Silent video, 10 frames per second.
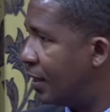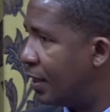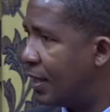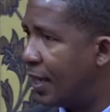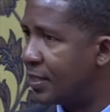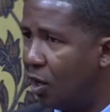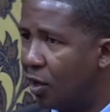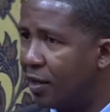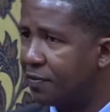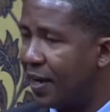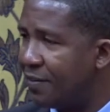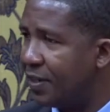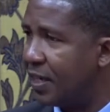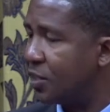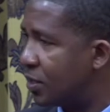There is a lot of
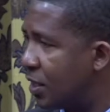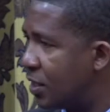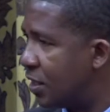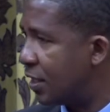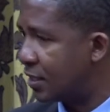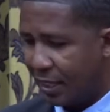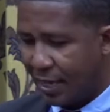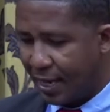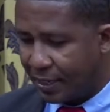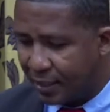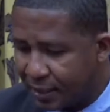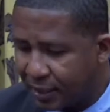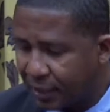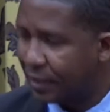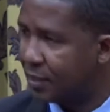evidence to suggest that this
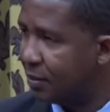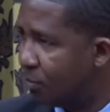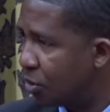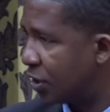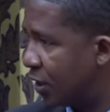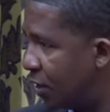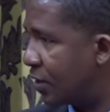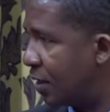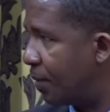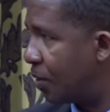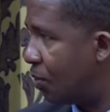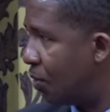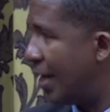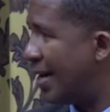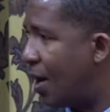thing is in motion a long time ago,
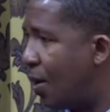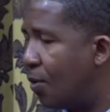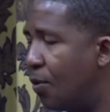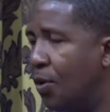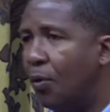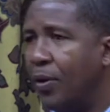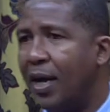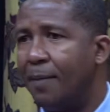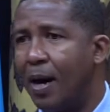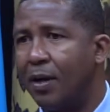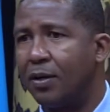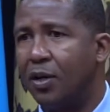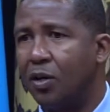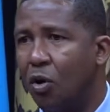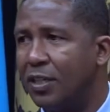and now we hear about
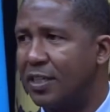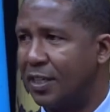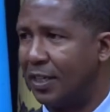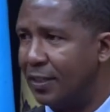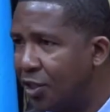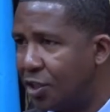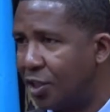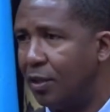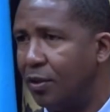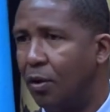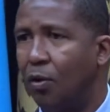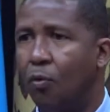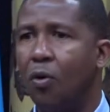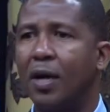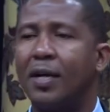consultation.
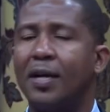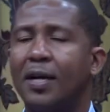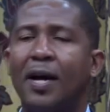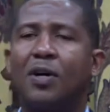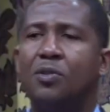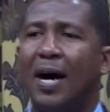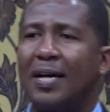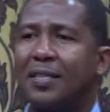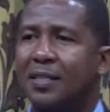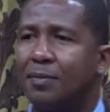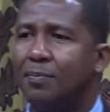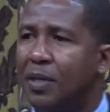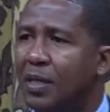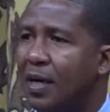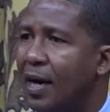What are you coming to ask
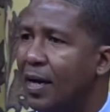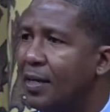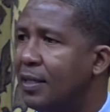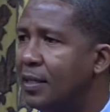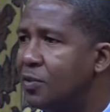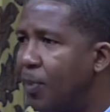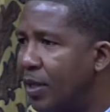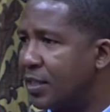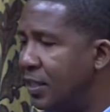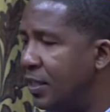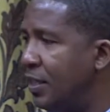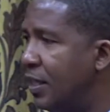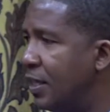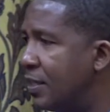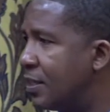me and sports leaders
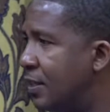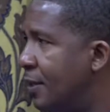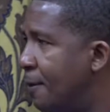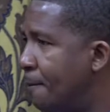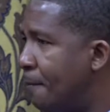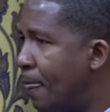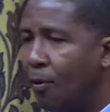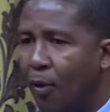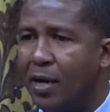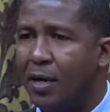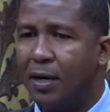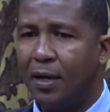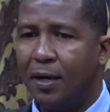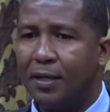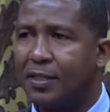when
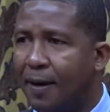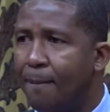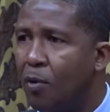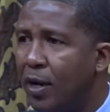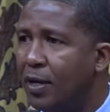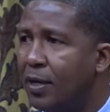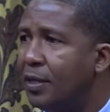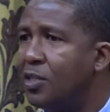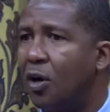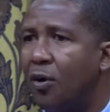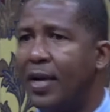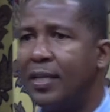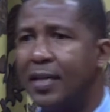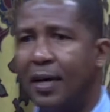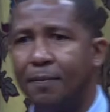someone is already
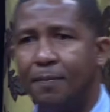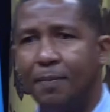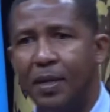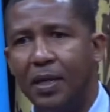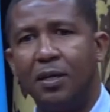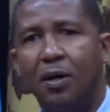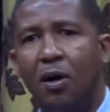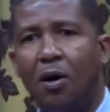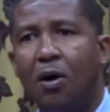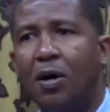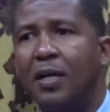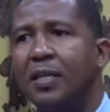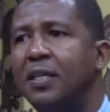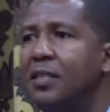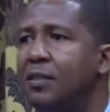telling me all the
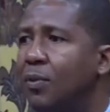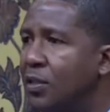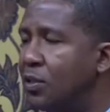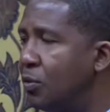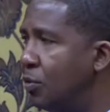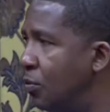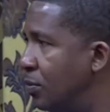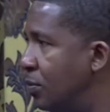things he wants to do.